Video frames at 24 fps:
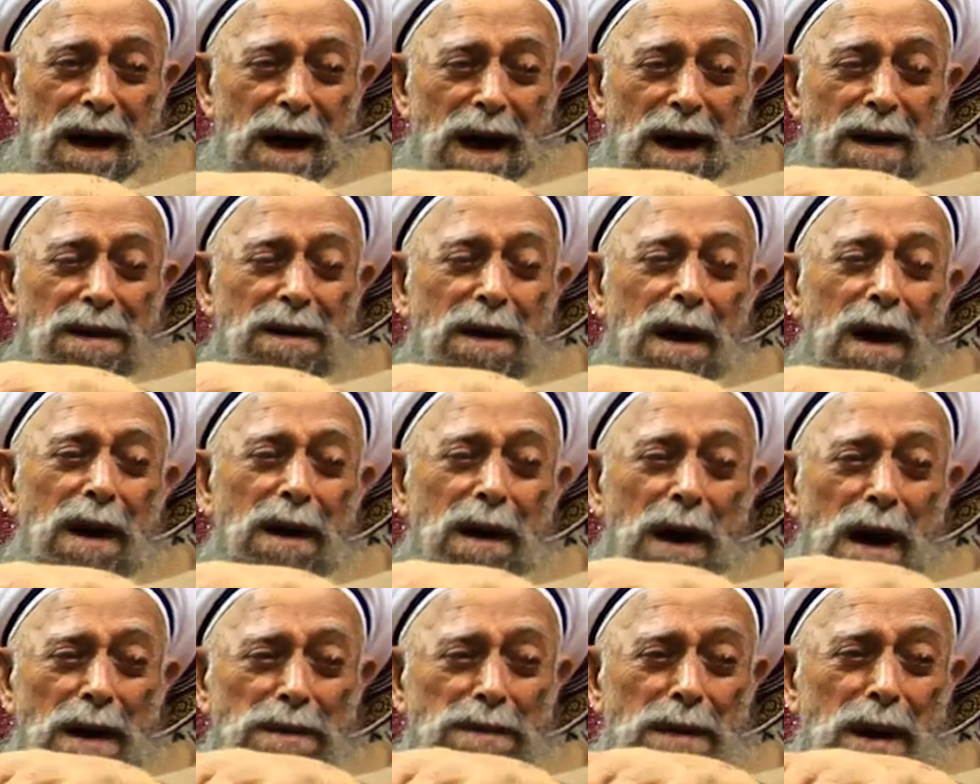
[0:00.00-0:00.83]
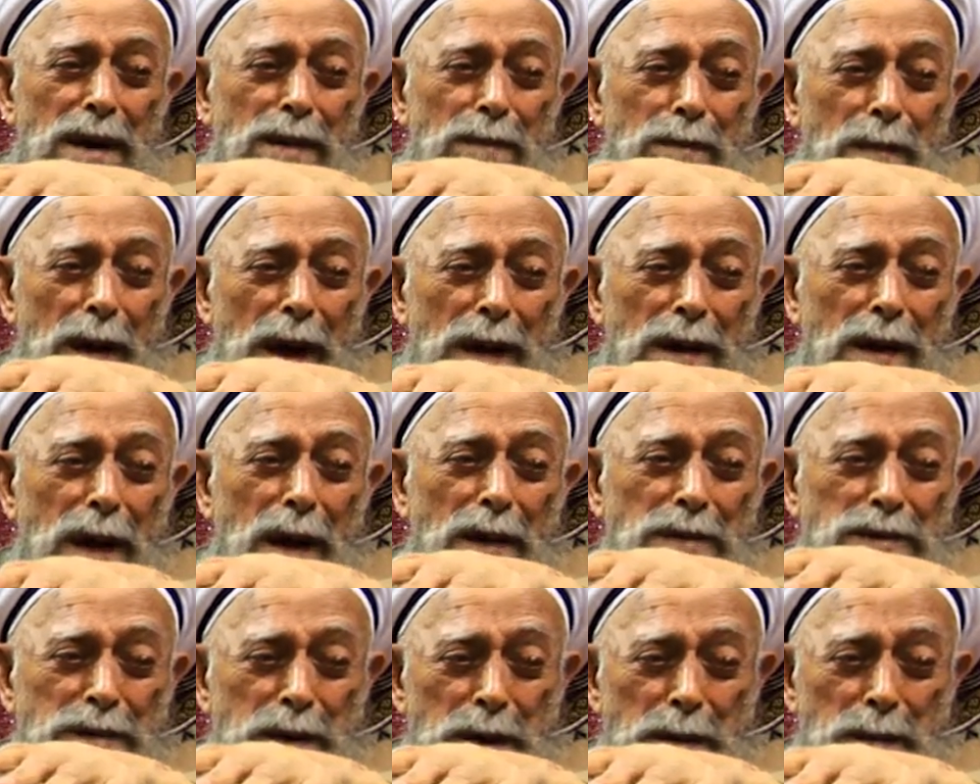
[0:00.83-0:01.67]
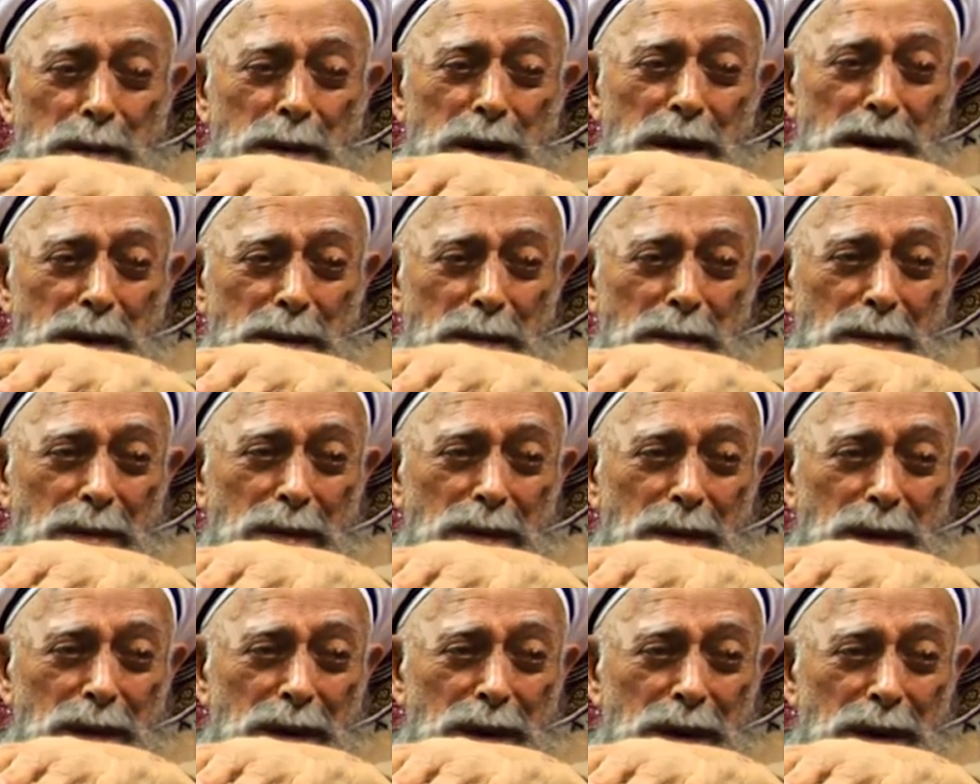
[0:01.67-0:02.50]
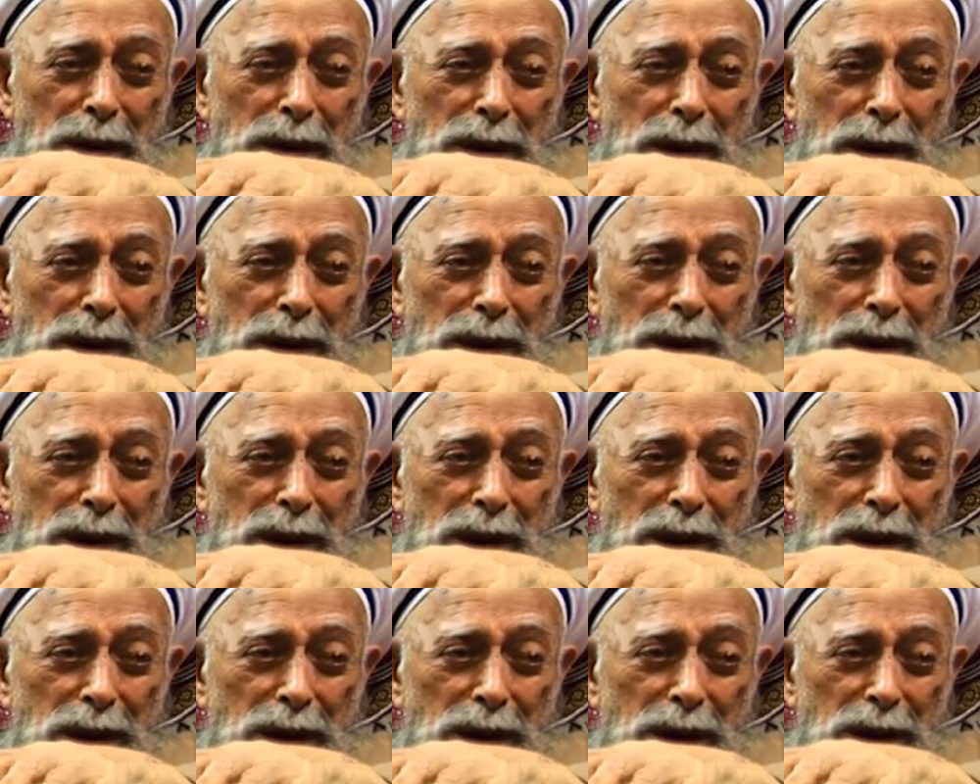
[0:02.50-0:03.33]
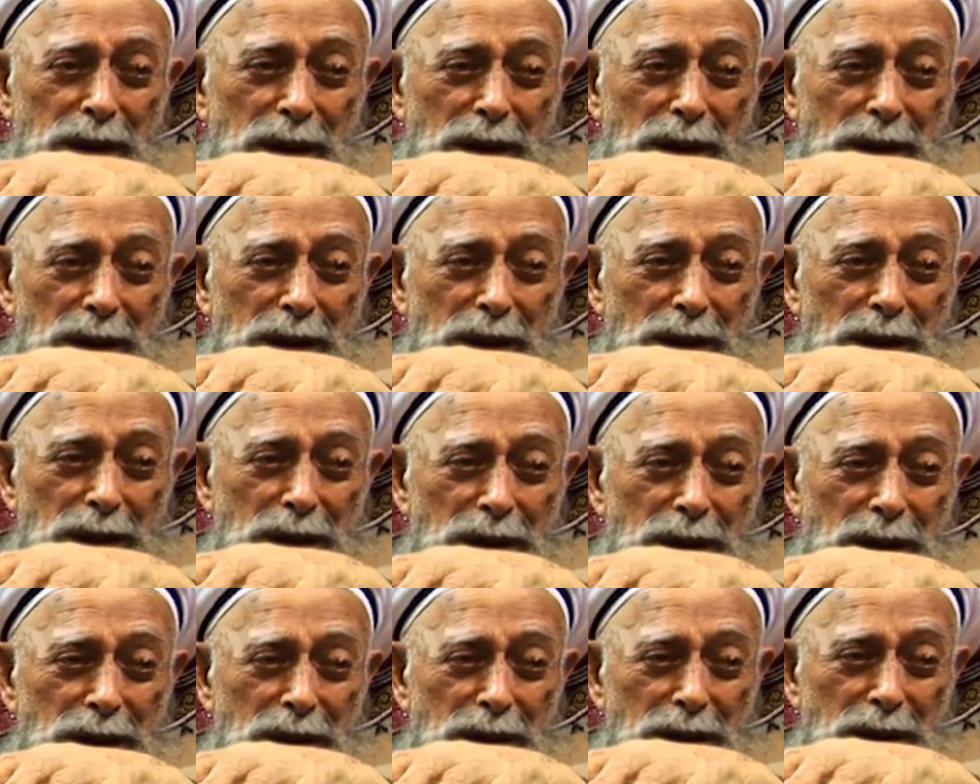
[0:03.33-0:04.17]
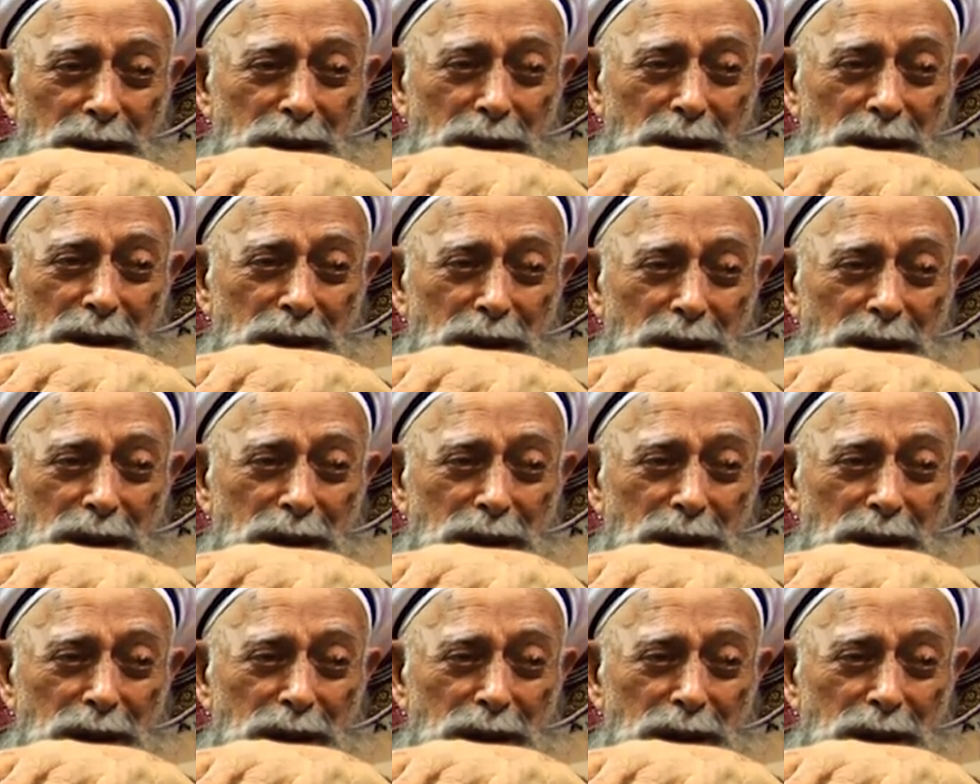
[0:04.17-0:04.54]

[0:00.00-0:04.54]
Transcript: ala qadar maratibihim, according to their stations.